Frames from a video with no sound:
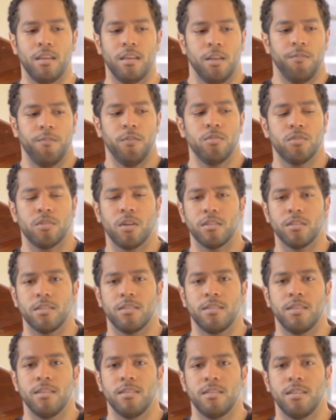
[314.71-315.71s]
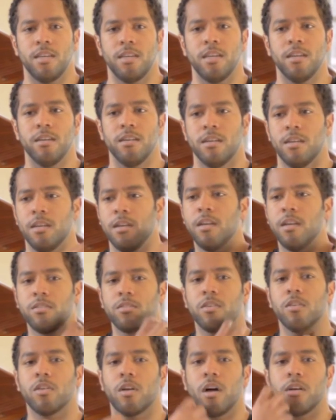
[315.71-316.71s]
And if you start to tense here,
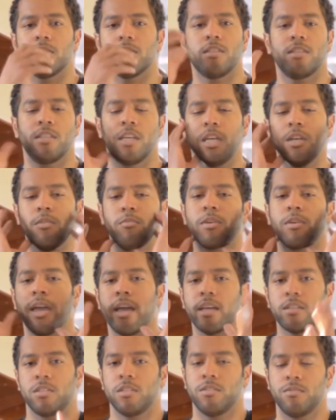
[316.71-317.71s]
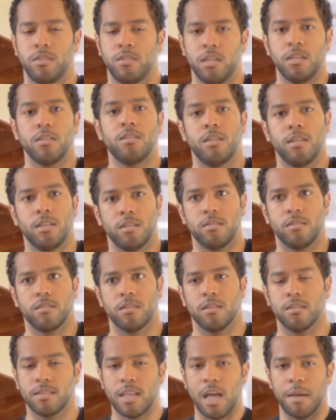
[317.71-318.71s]
it's going to cause a chain reaction of tension that's just
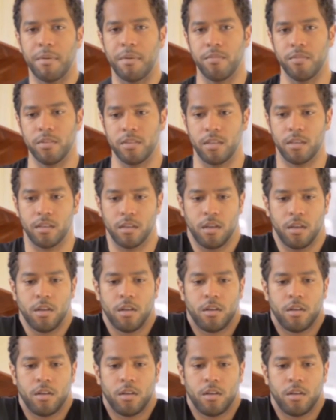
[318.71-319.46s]
going to stop everything.